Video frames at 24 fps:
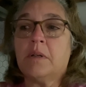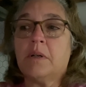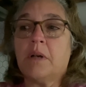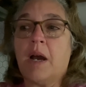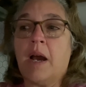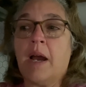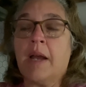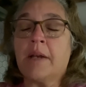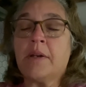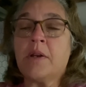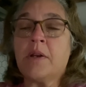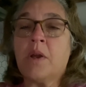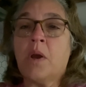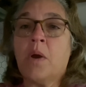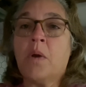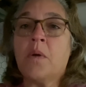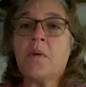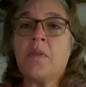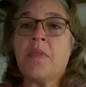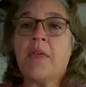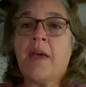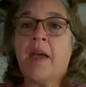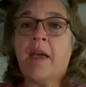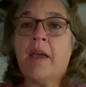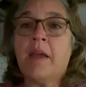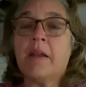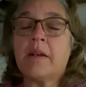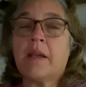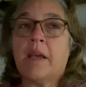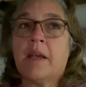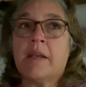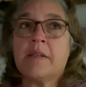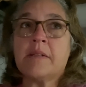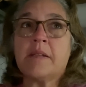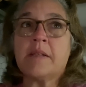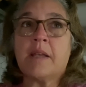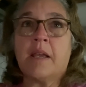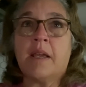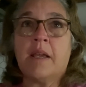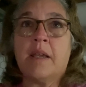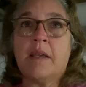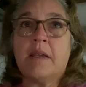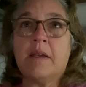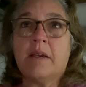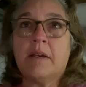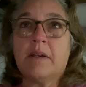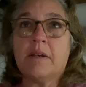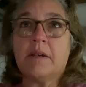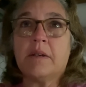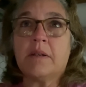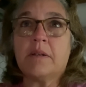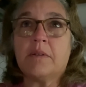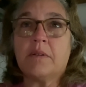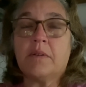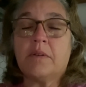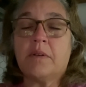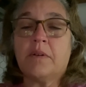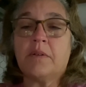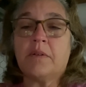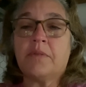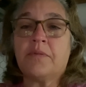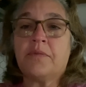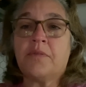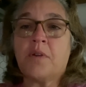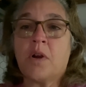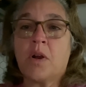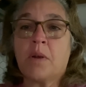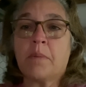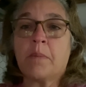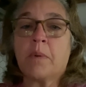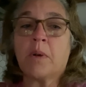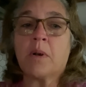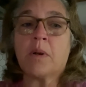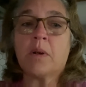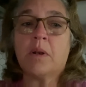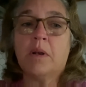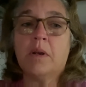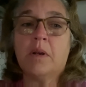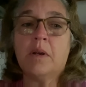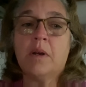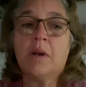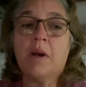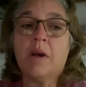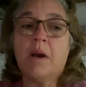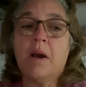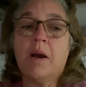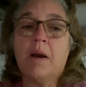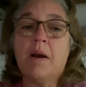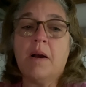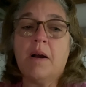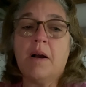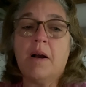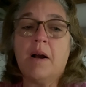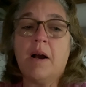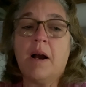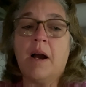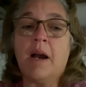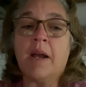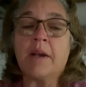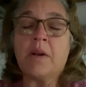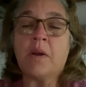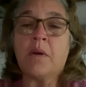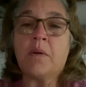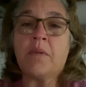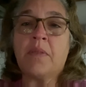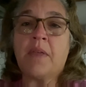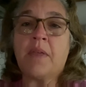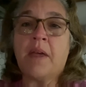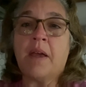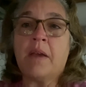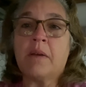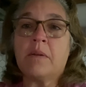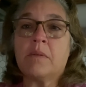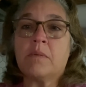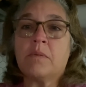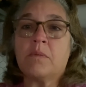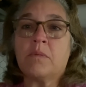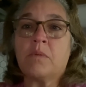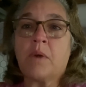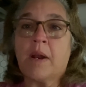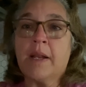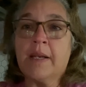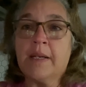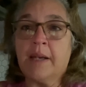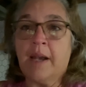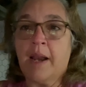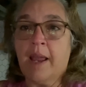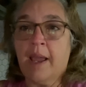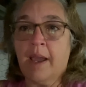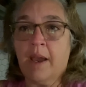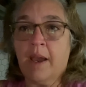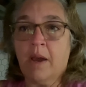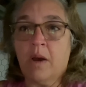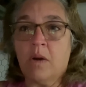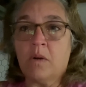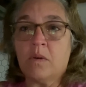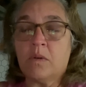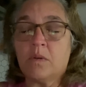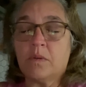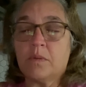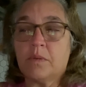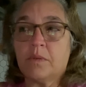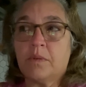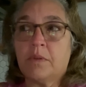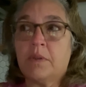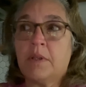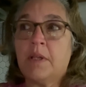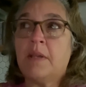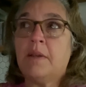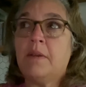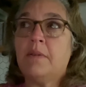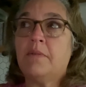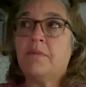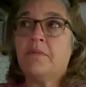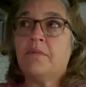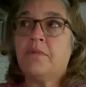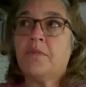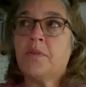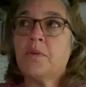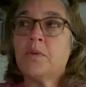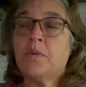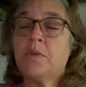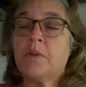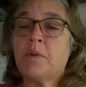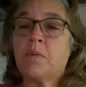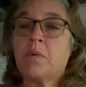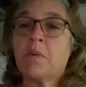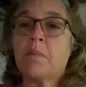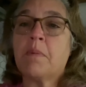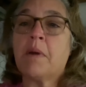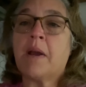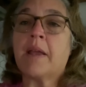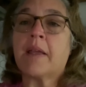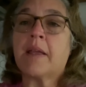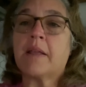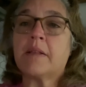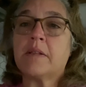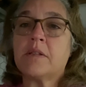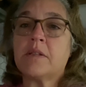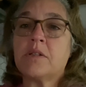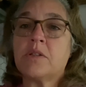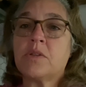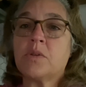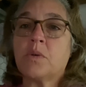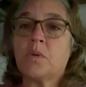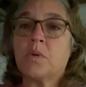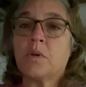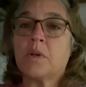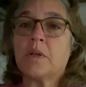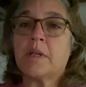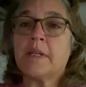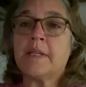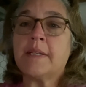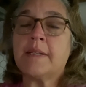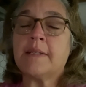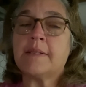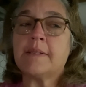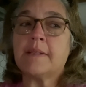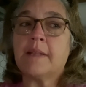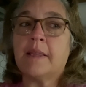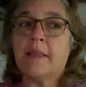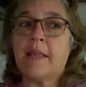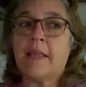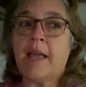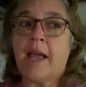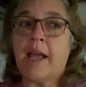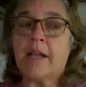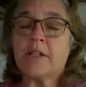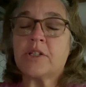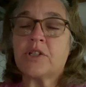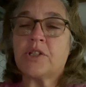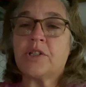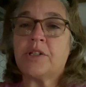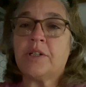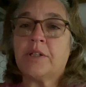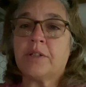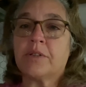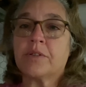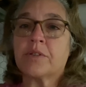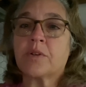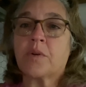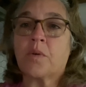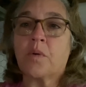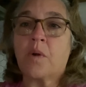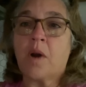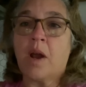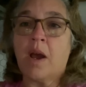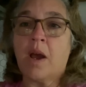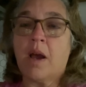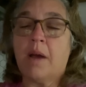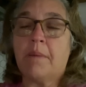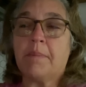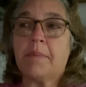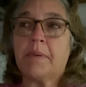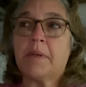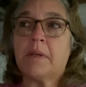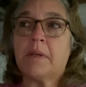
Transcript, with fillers: I know that as a, a farmer, I know that right now the food that we're buying at the store is last year's crop